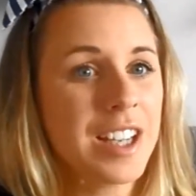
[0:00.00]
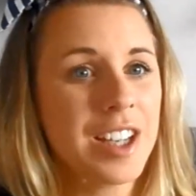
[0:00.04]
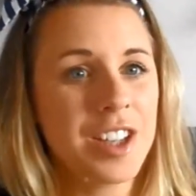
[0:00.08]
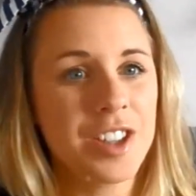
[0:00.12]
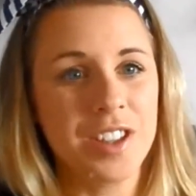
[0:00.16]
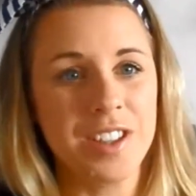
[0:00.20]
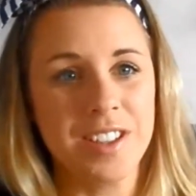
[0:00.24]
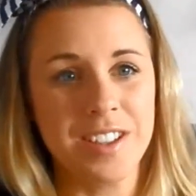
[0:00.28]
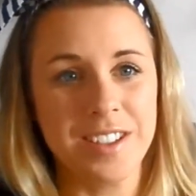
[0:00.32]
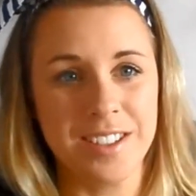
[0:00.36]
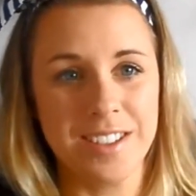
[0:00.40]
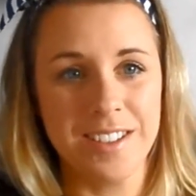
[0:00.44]
She
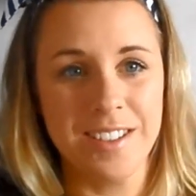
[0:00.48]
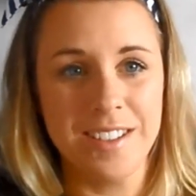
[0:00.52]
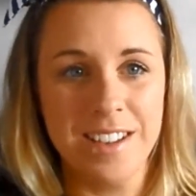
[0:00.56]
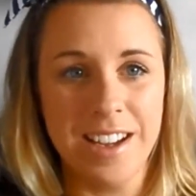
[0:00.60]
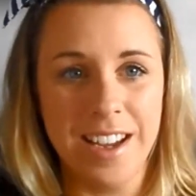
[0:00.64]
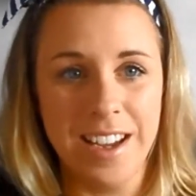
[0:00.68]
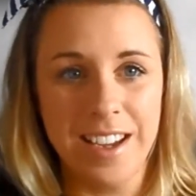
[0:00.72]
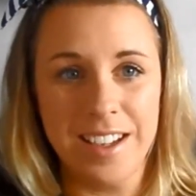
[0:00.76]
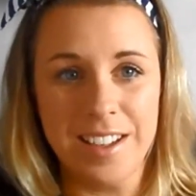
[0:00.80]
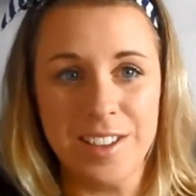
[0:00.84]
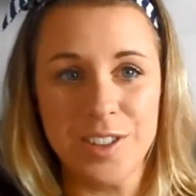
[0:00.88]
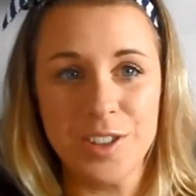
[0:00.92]
doesn't let
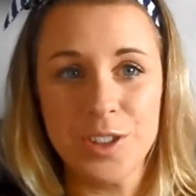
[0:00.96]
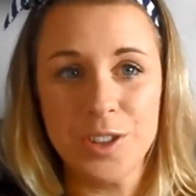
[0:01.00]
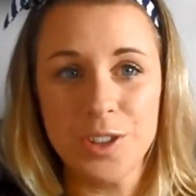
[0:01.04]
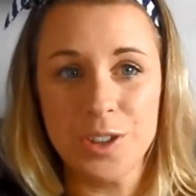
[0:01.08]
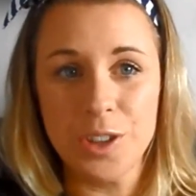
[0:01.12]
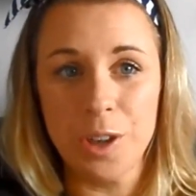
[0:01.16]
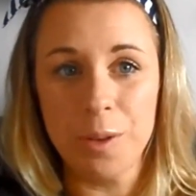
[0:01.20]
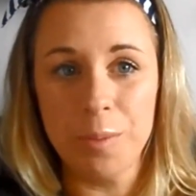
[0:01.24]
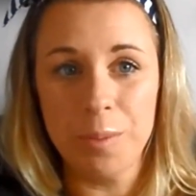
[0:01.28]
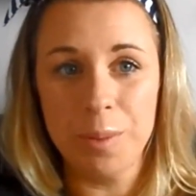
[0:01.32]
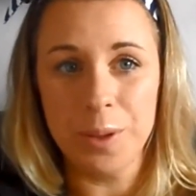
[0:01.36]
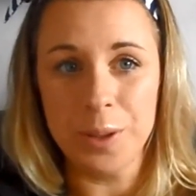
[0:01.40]
it
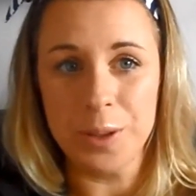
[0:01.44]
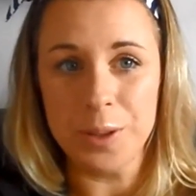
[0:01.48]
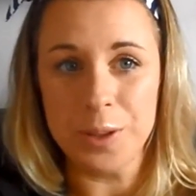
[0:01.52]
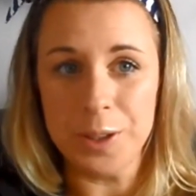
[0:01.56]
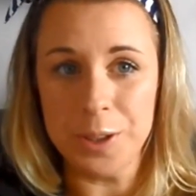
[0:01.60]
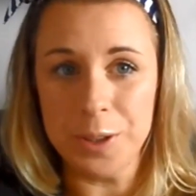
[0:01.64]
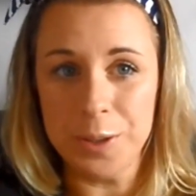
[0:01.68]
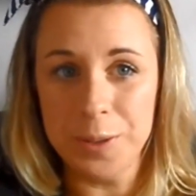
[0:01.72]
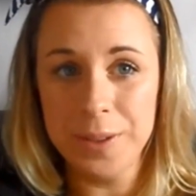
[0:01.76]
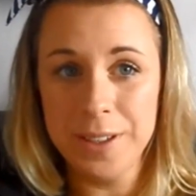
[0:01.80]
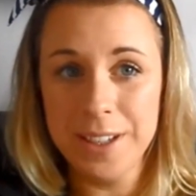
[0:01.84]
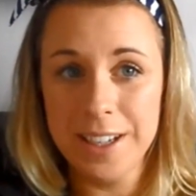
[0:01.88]
stop her
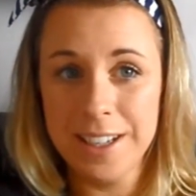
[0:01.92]
doing